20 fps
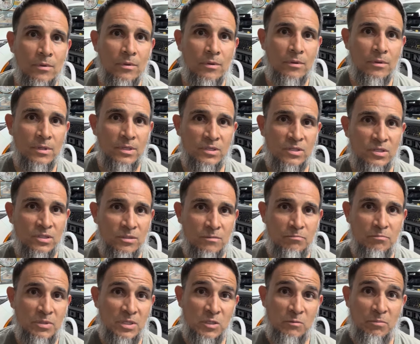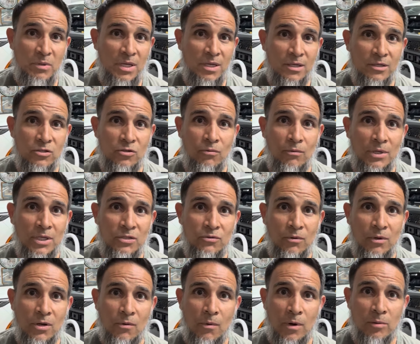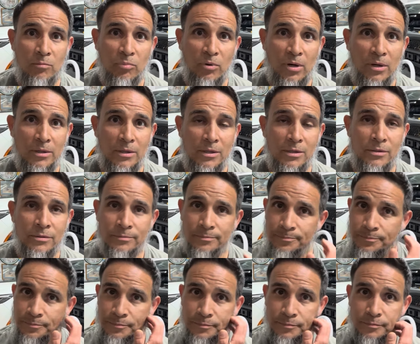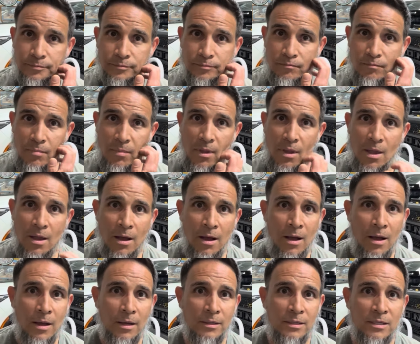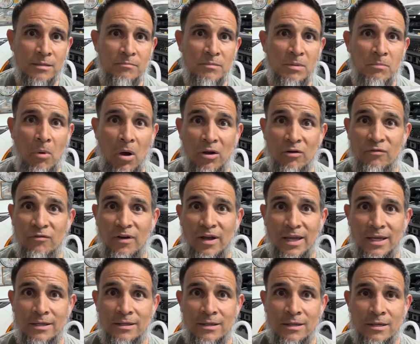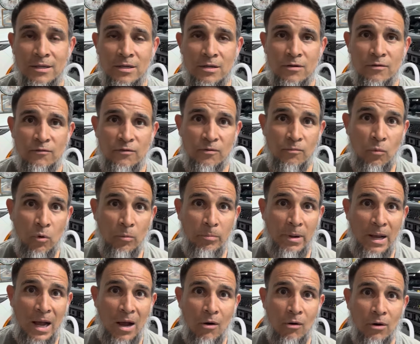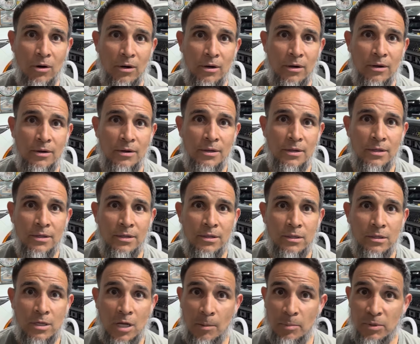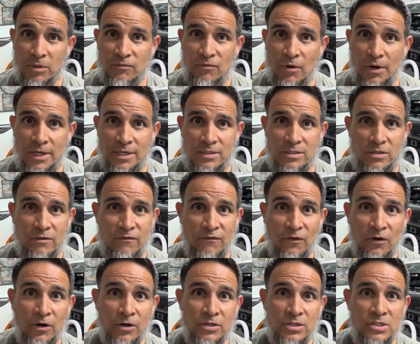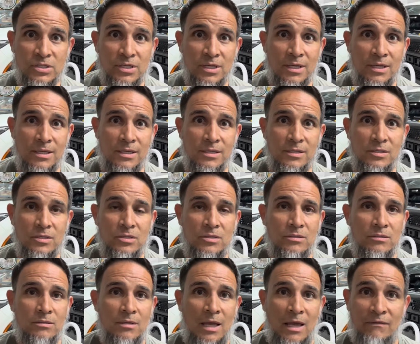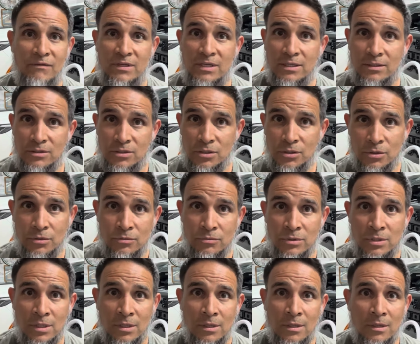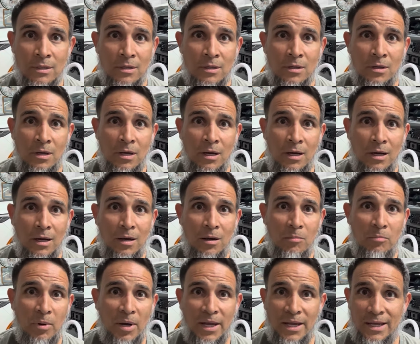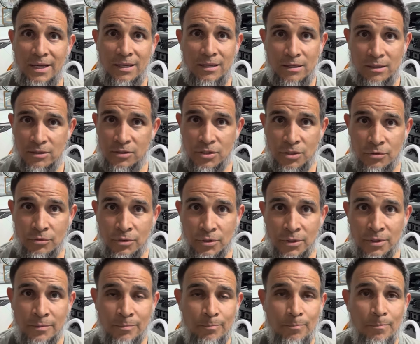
this being a 2021 Bronco, can be modified for more power a couple of ways. The first is having it tuned by a tuner,